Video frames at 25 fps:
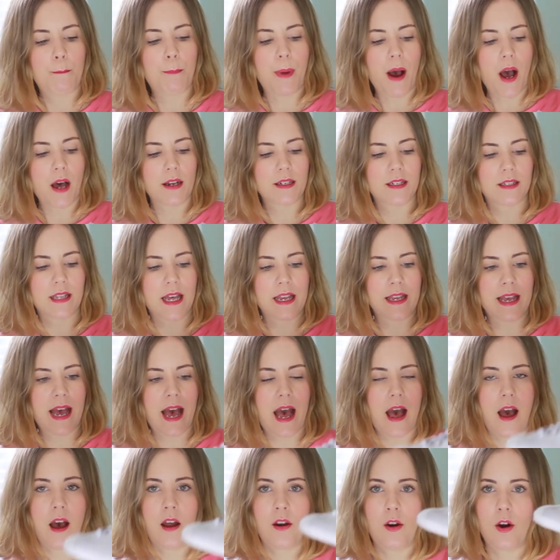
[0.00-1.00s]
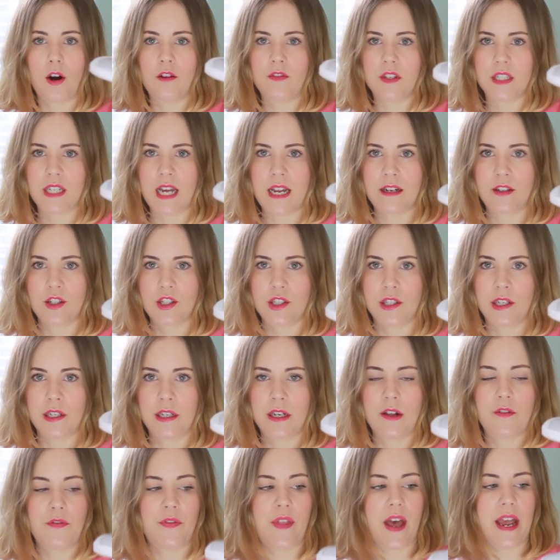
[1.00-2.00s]
but they get a lot of
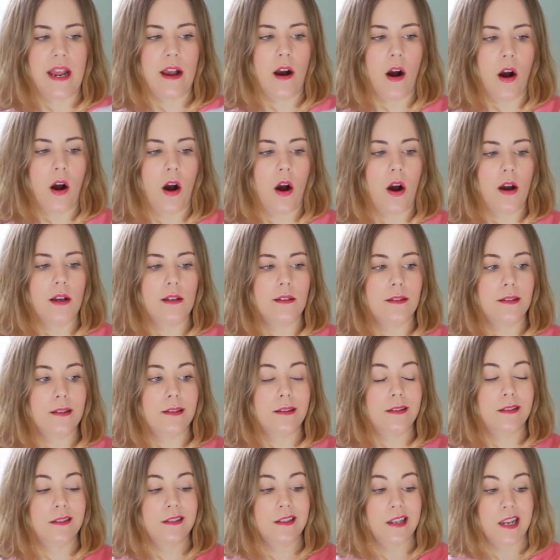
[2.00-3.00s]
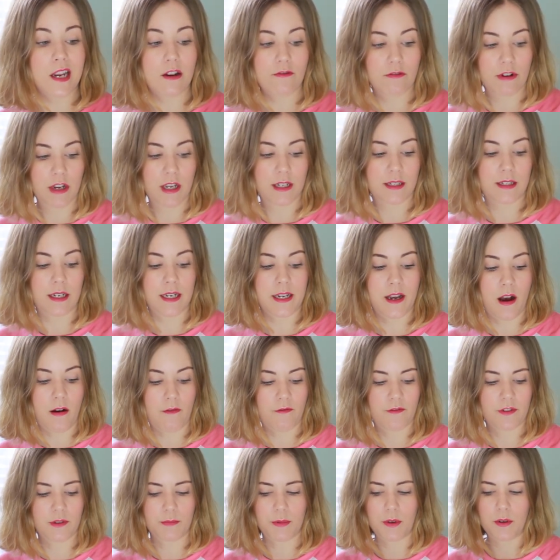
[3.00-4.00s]
attention. They are seriously
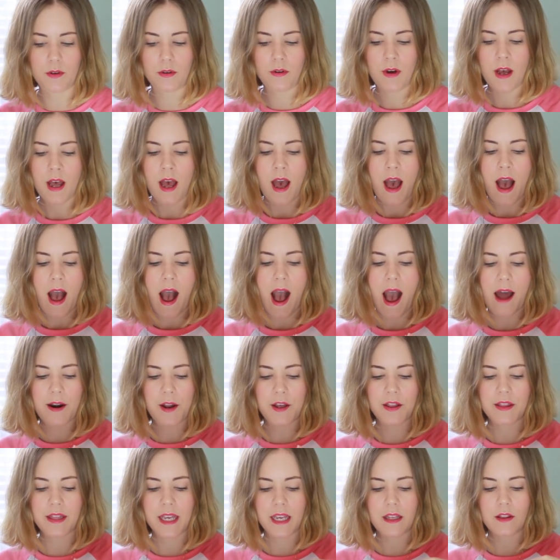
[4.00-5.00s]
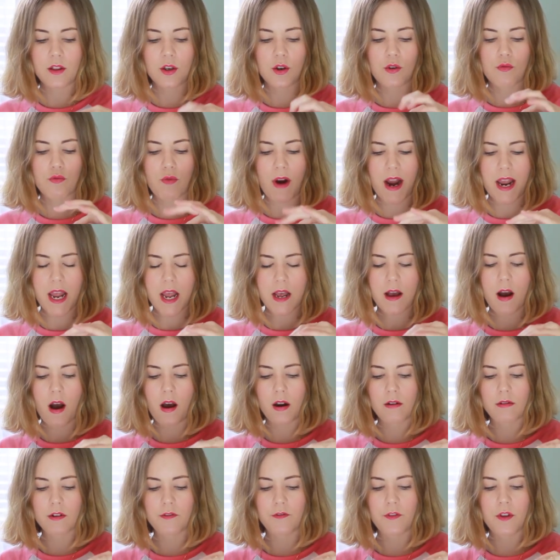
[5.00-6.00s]
comfortable. And I think the grey
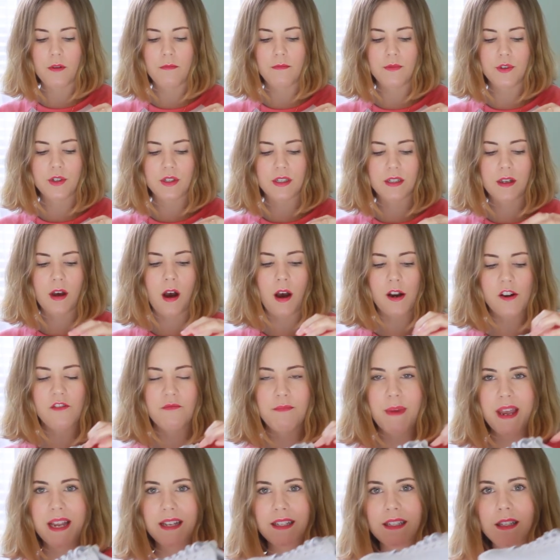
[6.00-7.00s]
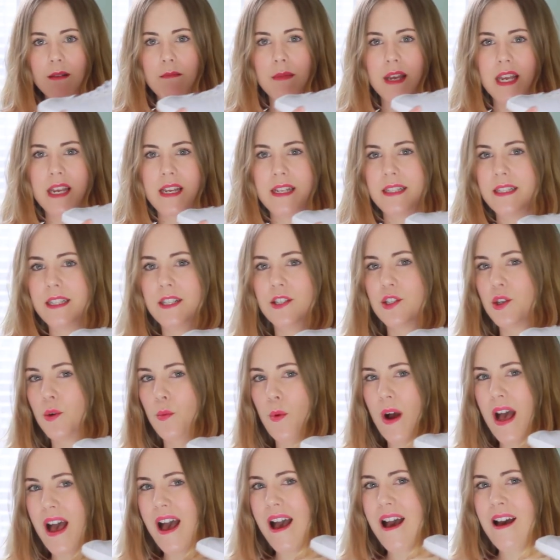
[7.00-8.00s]
colour of them just kind of makes them easy to
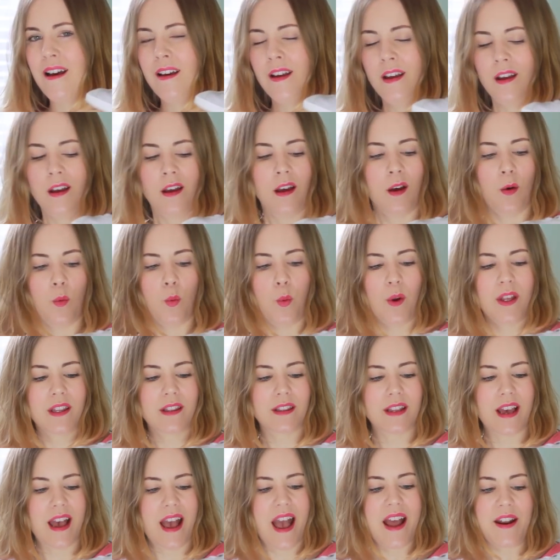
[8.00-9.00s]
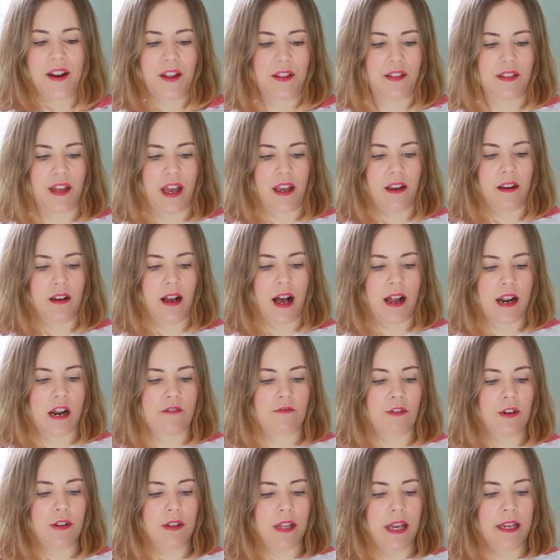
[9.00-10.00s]
wear with anything and
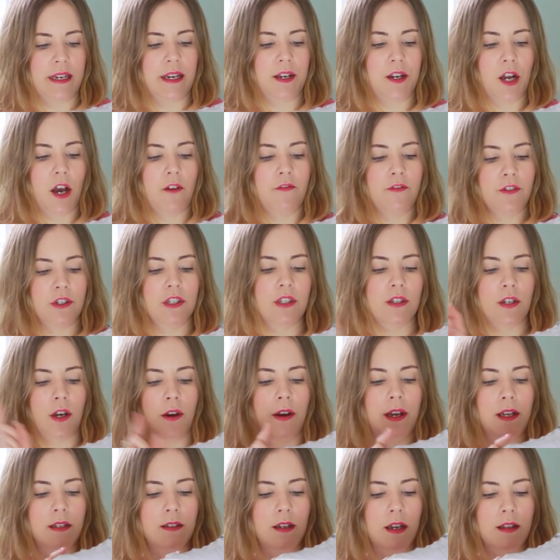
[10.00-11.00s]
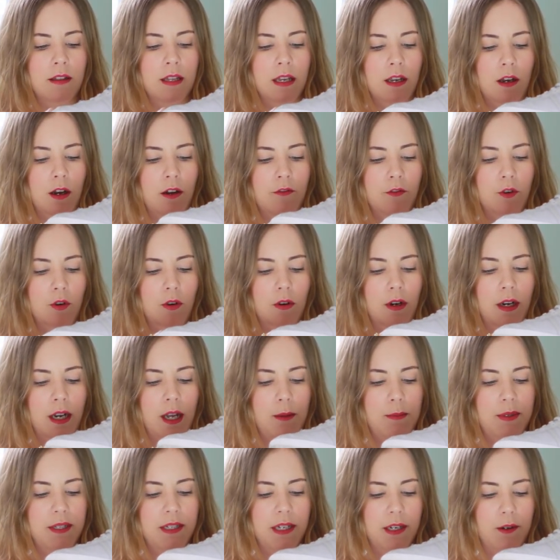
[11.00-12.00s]
everything. And I've just noticed, I think I've got
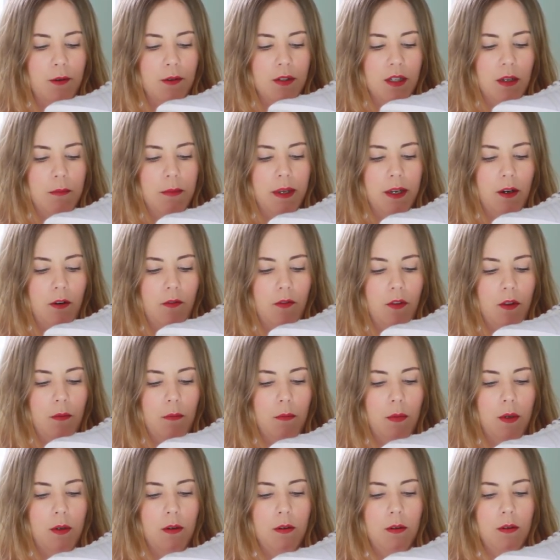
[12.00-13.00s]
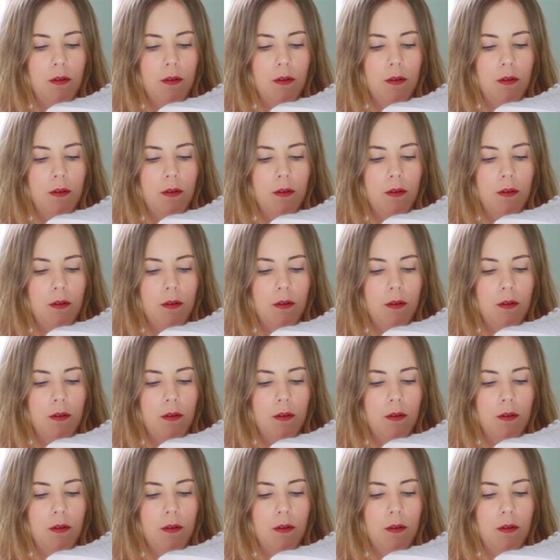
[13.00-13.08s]
lipstick or something on them.